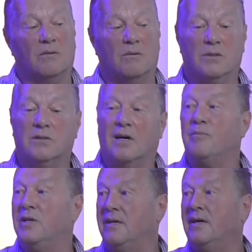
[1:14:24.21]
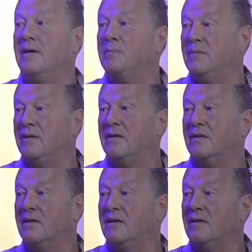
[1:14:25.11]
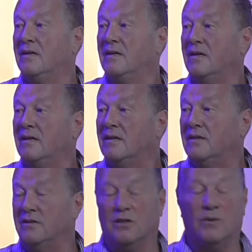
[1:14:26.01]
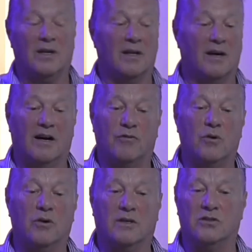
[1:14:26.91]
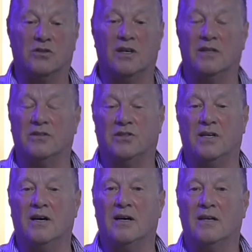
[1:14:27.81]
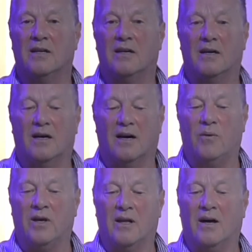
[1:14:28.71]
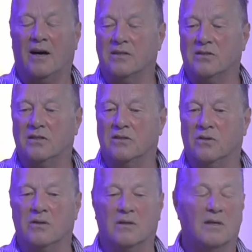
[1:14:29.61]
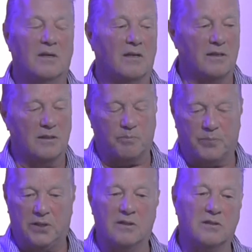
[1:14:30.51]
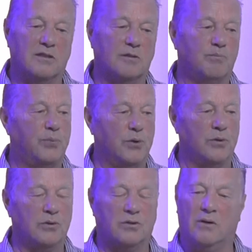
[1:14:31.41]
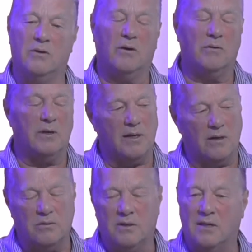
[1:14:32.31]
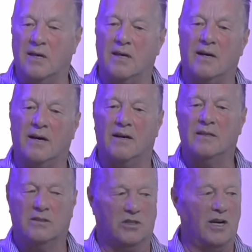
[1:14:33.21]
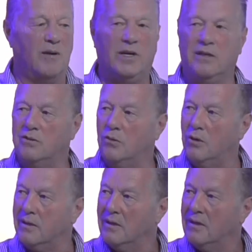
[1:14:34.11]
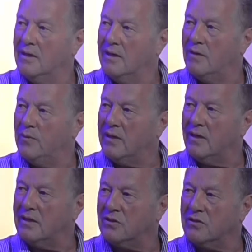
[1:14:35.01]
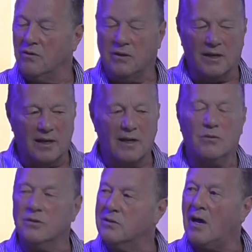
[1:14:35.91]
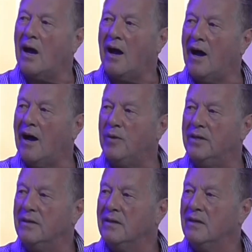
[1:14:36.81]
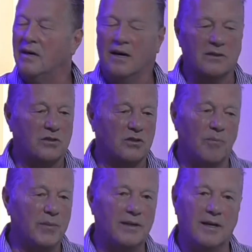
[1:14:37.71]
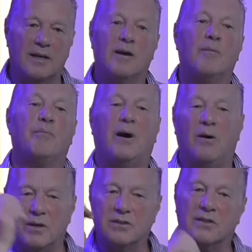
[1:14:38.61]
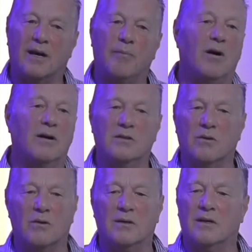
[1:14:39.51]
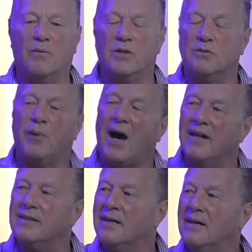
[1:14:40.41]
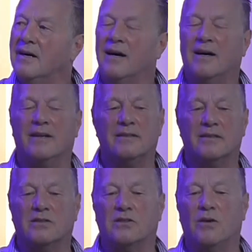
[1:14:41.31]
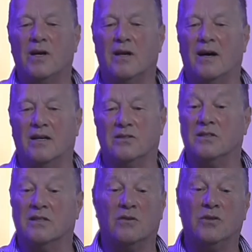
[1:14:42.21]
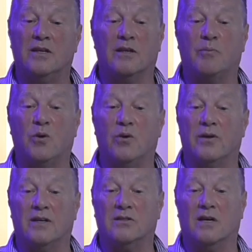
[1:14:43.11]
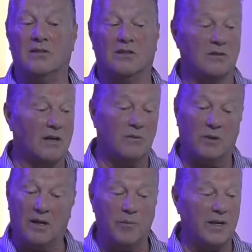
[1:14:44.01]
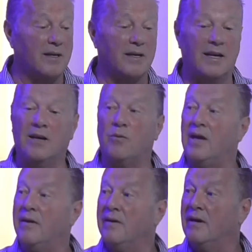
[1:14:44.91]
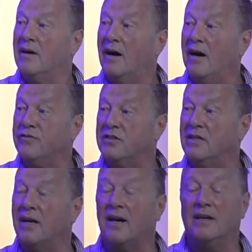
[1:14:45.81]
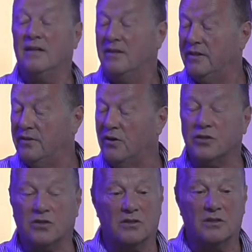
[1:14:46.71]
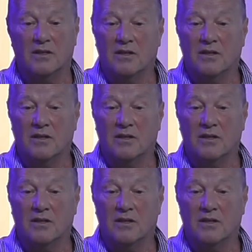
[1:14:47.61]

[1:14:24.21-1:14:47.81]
what's happening to him? And she went like, I've got concerns here. I went like, I says, look, his penis is bruised. How the hell do you get that? Jam it in the door? I went like, I says, how the hell does that happen? As somebody pulled a zipper, it was bad. And she went like that, she says, I'll need to report this. I says, well, I'm here anyway. I've seen it. The nurse,